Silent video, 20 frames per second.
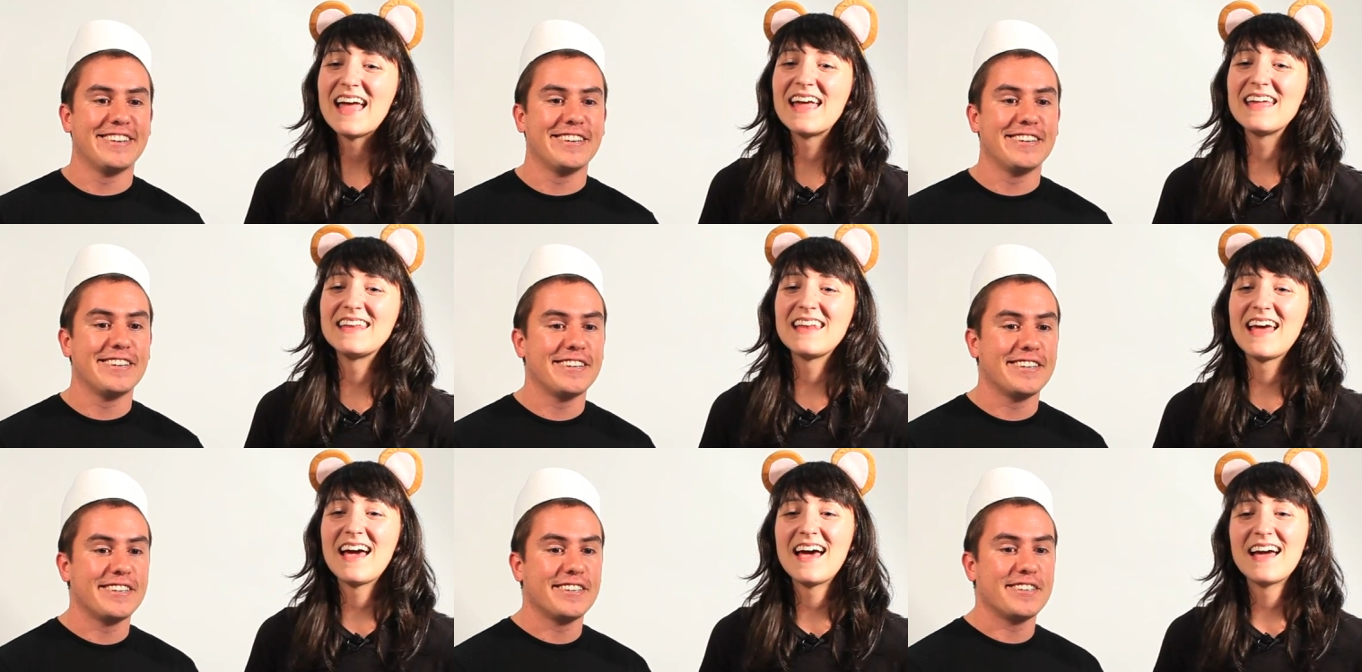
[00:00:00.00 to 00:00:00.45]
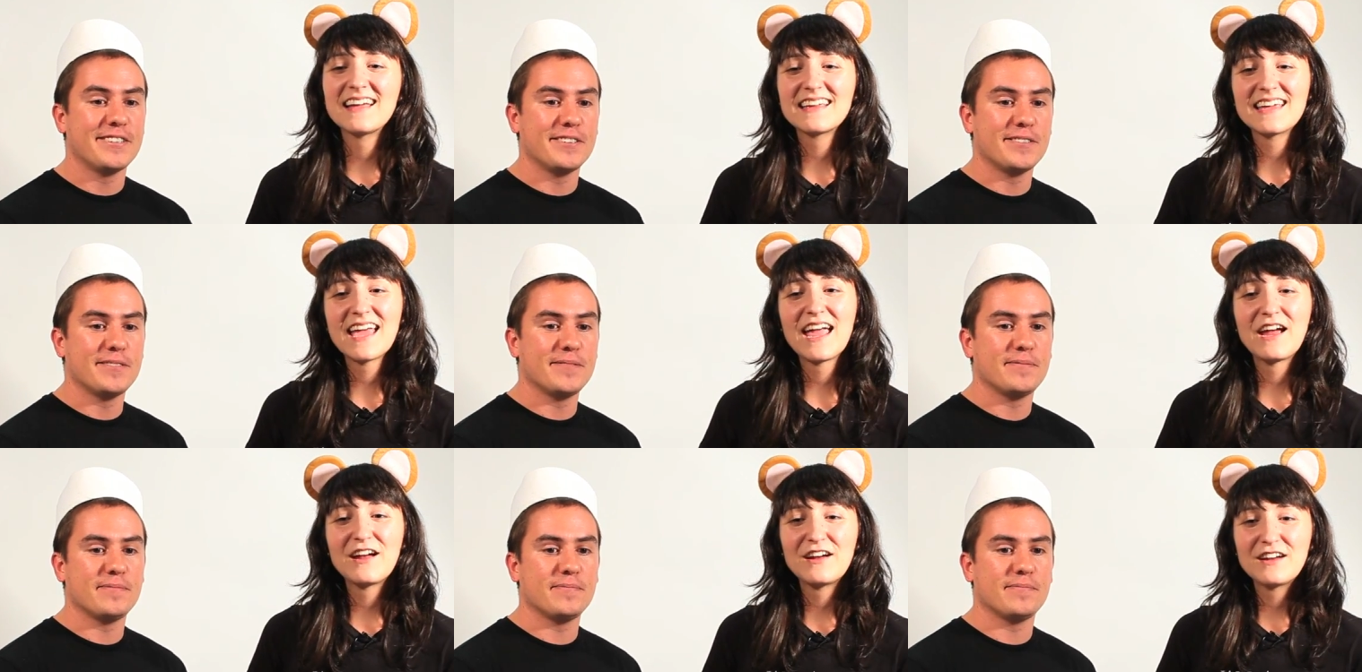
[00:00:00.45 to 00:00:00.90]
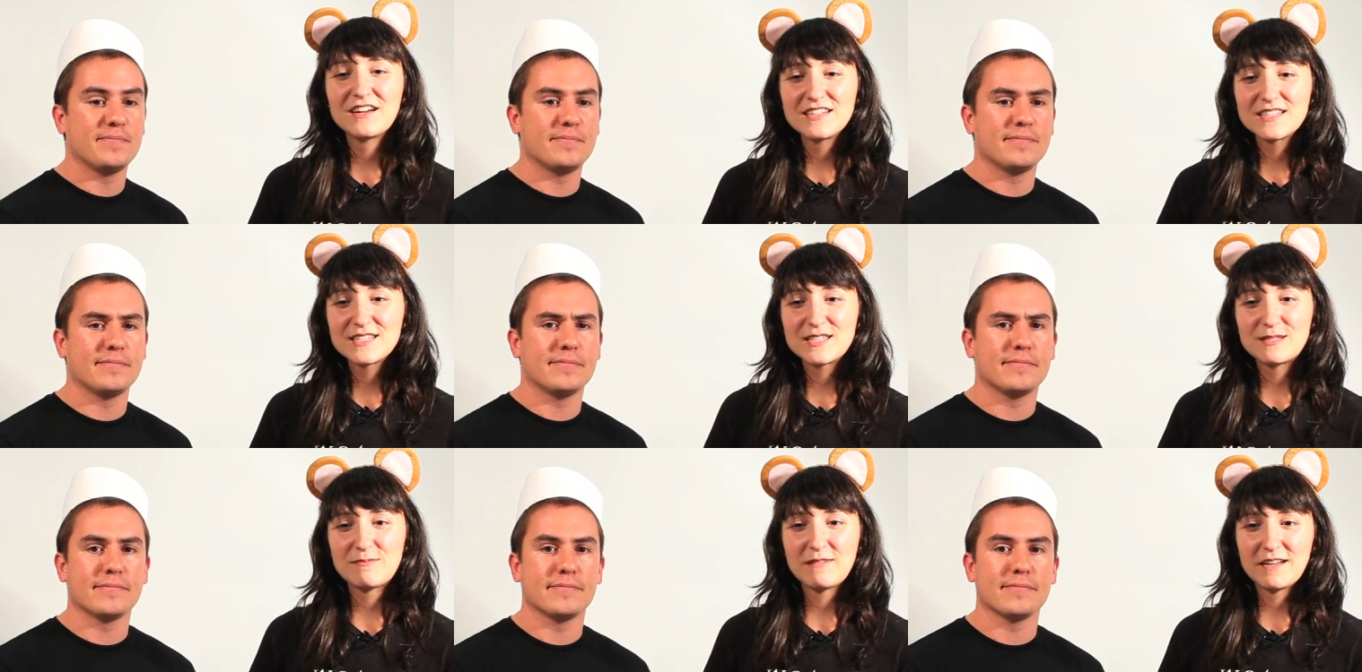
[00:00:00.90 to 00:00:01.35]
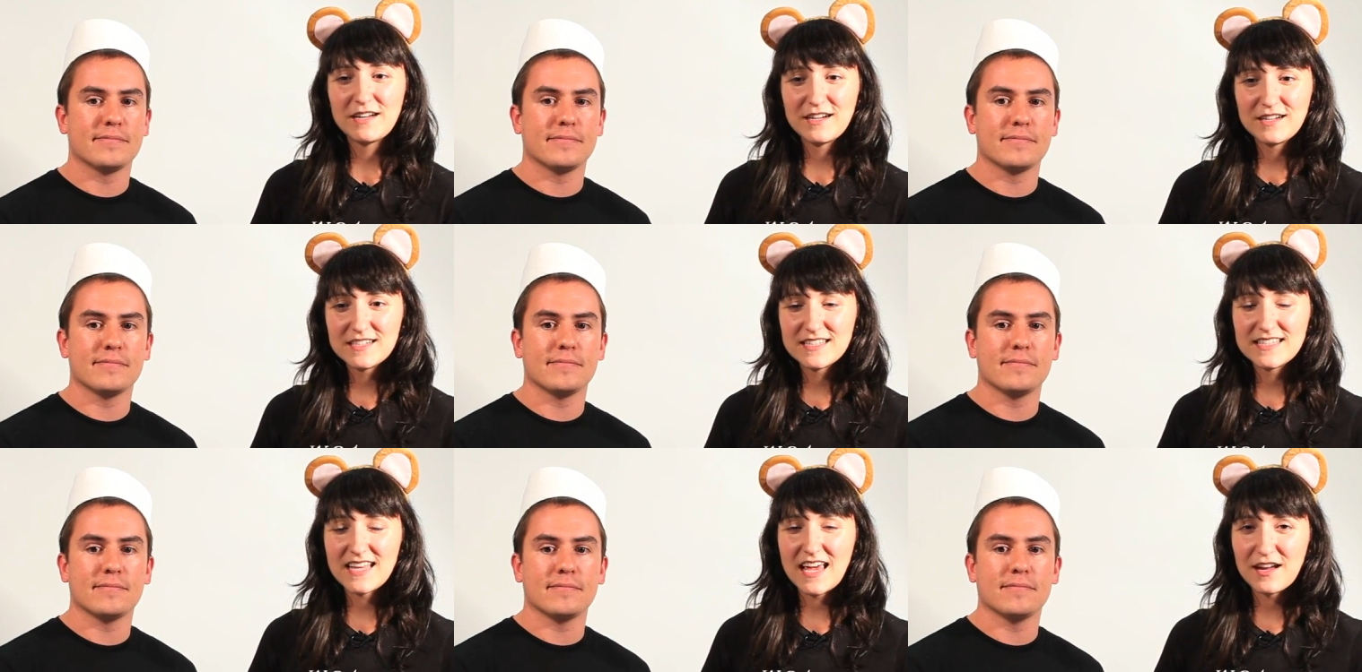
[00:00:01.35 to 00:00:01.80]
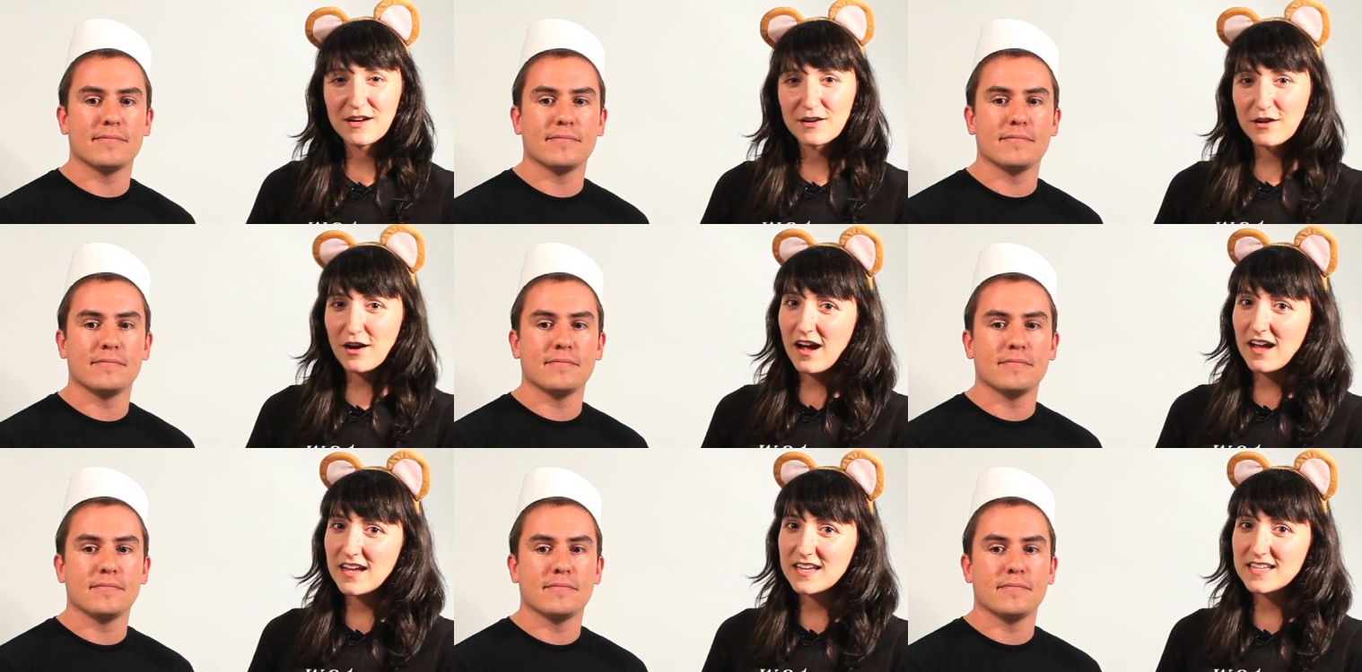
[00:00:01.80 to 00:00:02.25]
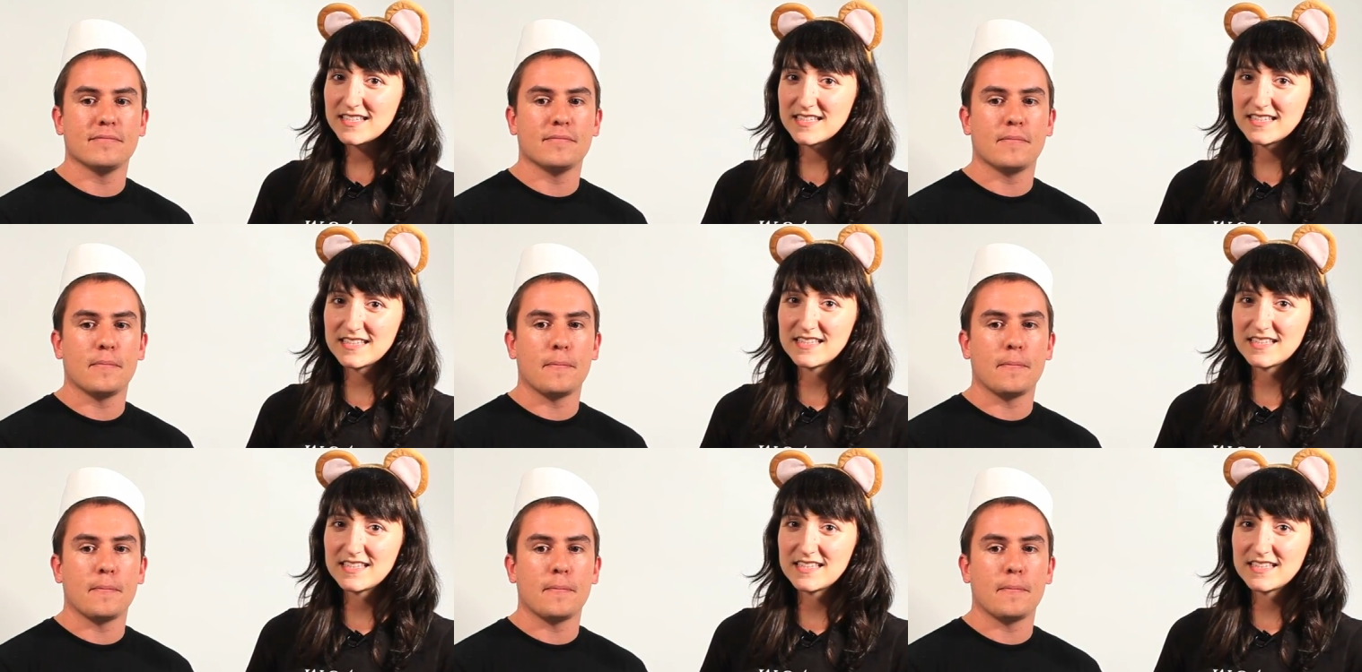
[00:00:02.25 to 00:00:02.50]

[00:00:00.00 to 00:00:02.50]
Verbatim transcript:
Speaker 1: and uh, Karen Spears Zacharias